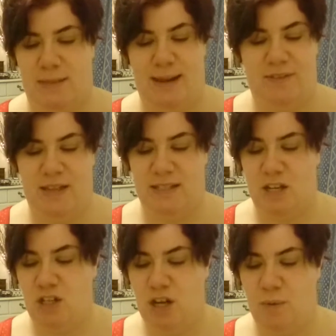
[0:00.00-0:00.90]
the smell of this.
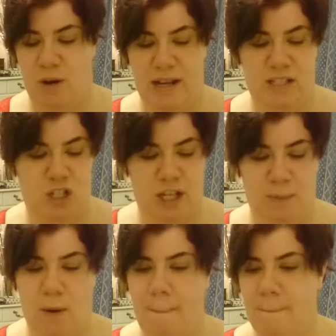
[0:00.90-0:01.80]
And do you know what? It's a
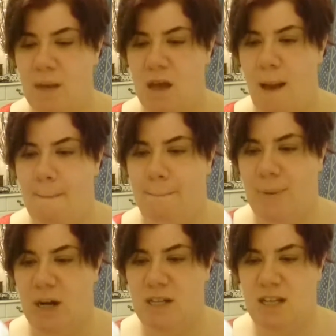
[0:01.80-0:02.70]
cheap one,
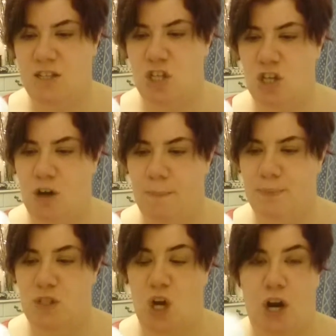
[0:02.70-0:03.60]
but it does the job.
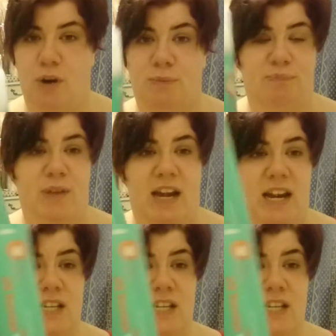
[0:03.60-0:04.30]
So, and it